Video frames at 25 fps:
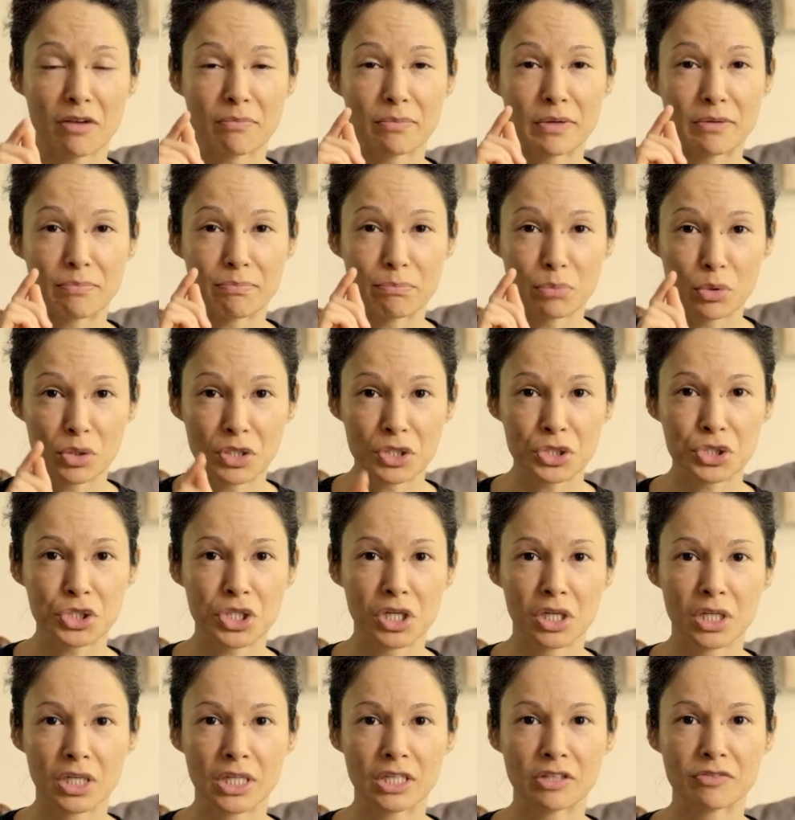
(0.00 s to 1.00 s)
been bullet
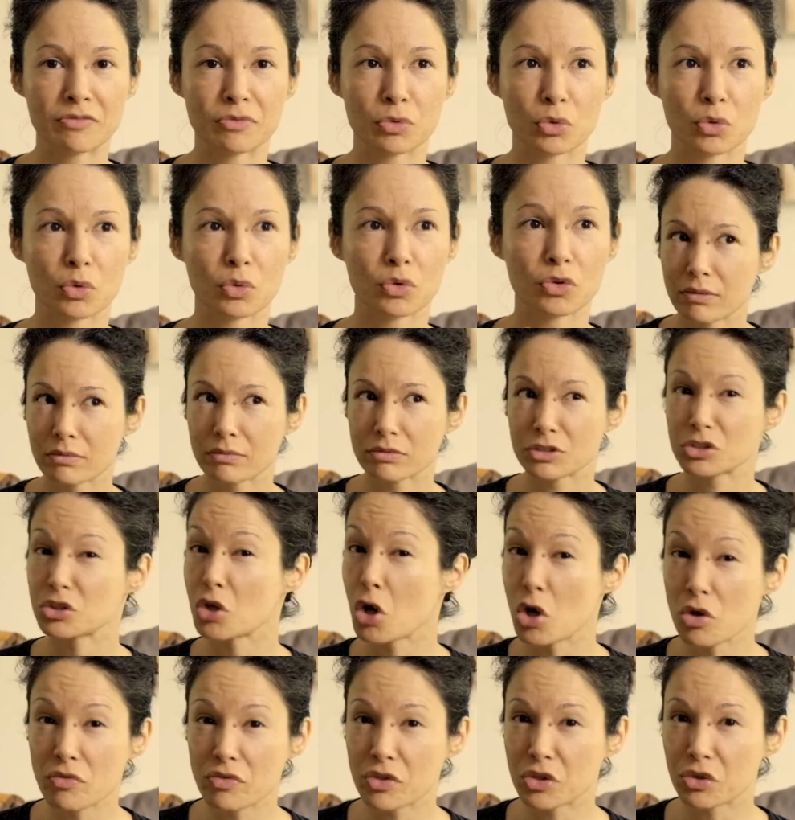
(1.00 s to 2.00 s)
journaling for
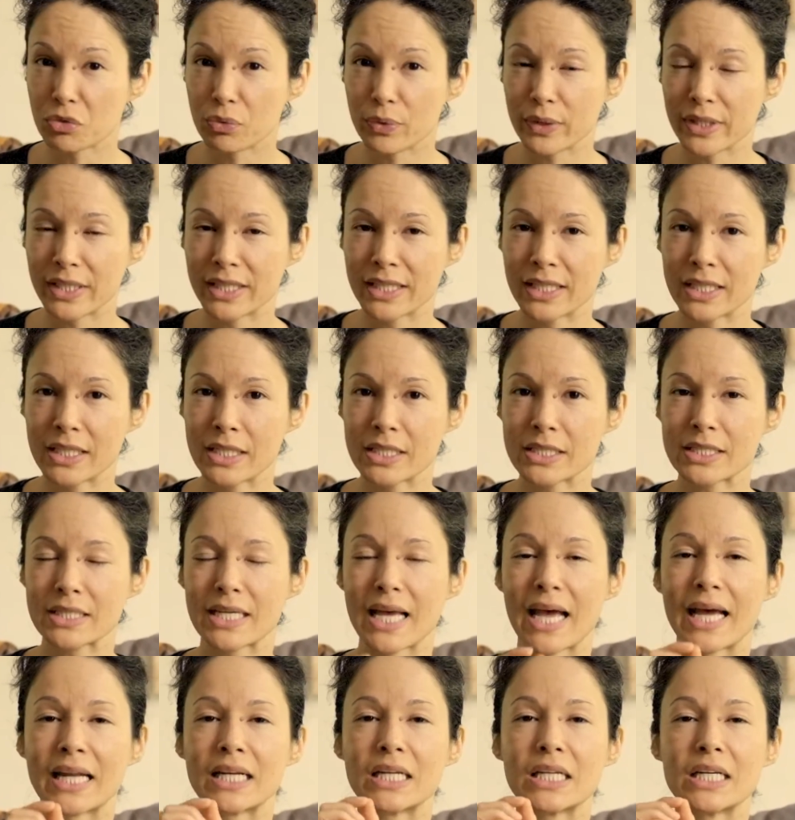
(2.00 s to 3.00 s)
over three years,
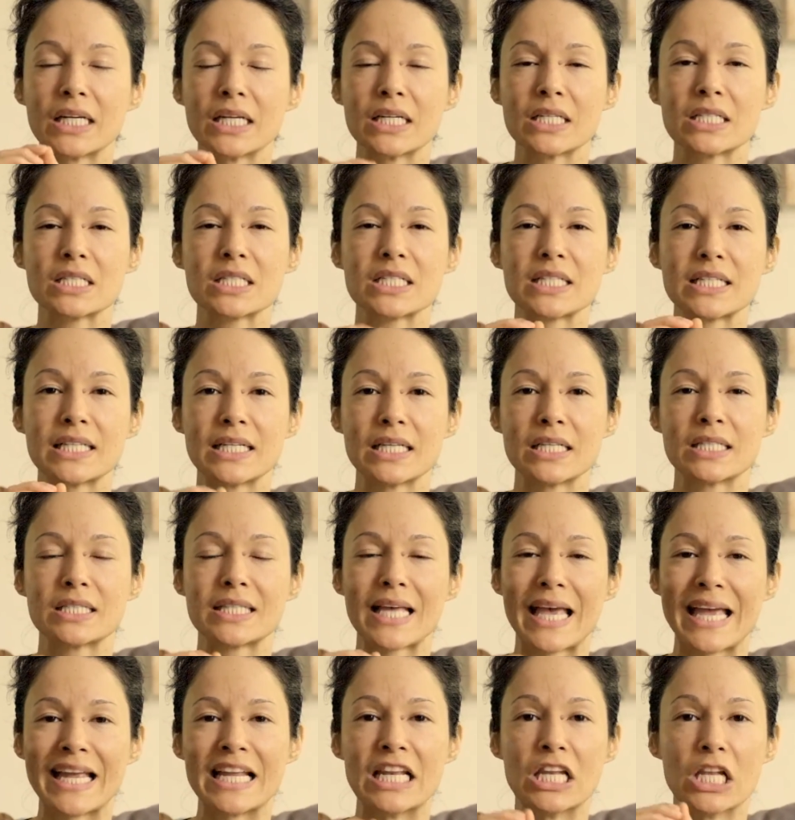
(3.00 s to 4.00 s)
and it is
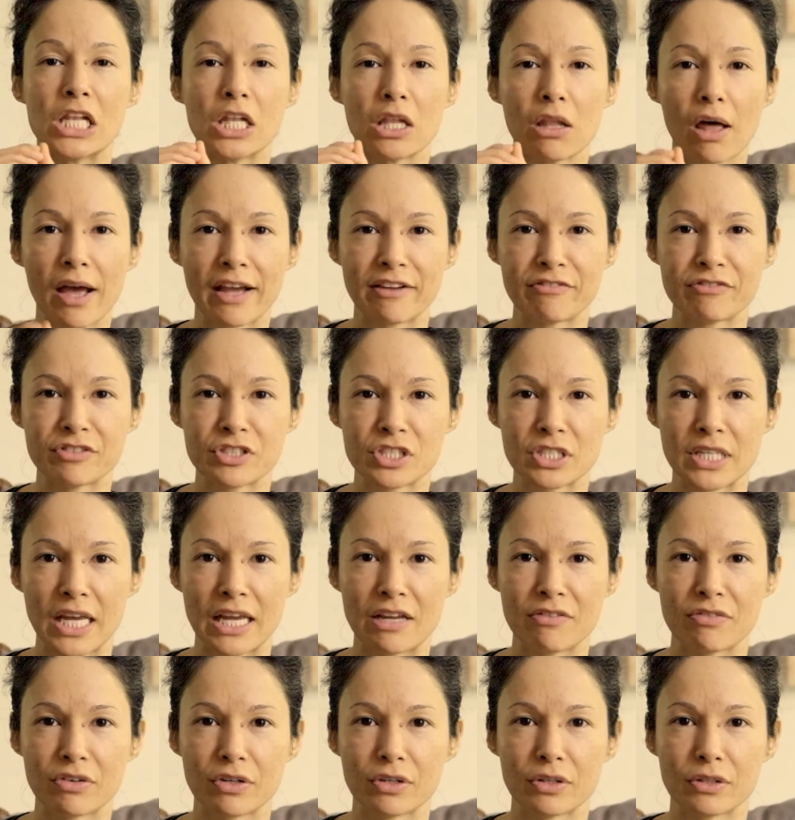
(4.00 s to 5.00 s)
a
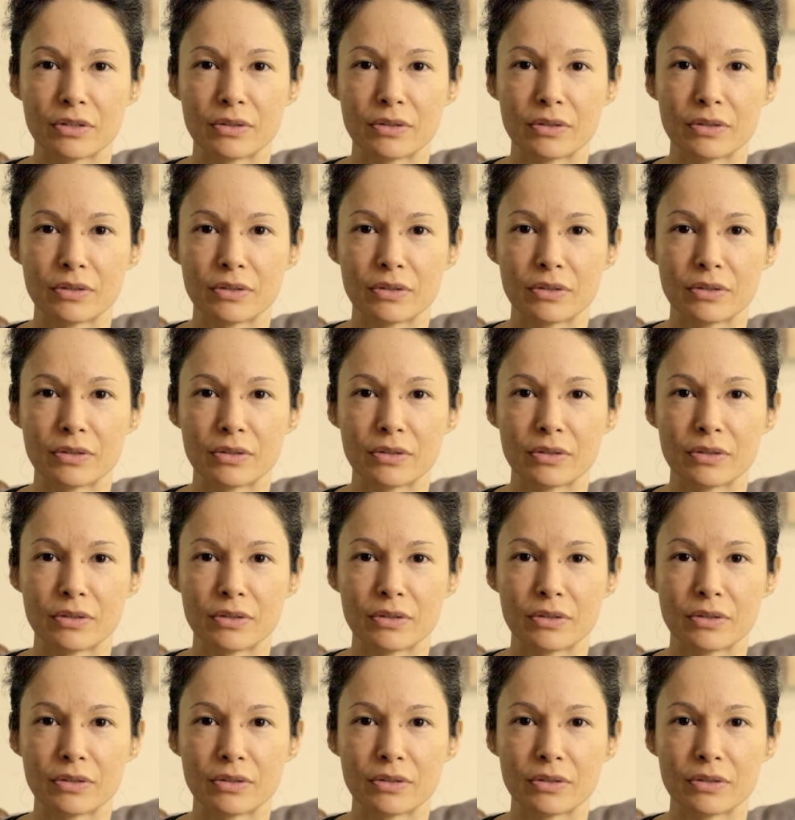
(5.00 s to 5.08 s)
lifesaver.